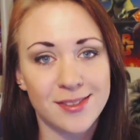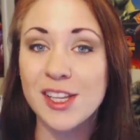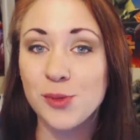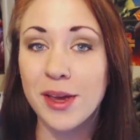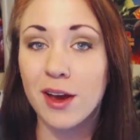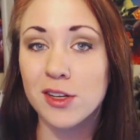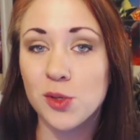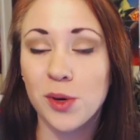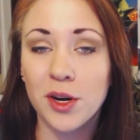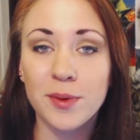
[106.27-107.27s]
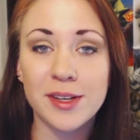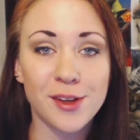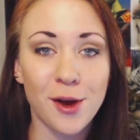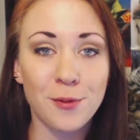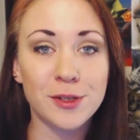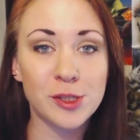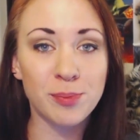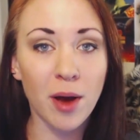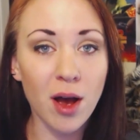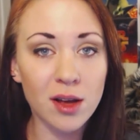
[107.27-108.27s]
Last week on Twitter, we saw a
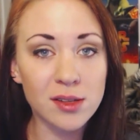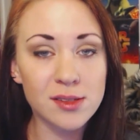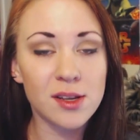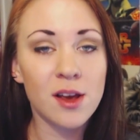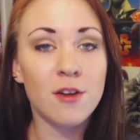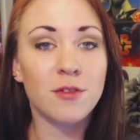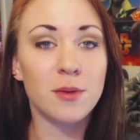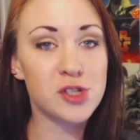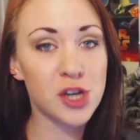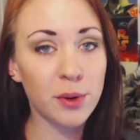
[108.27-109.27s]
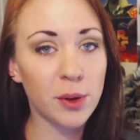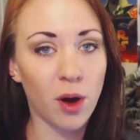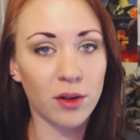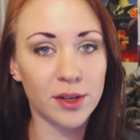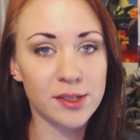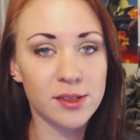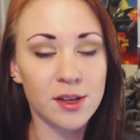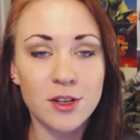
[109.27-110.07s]
response from Joey Wallace,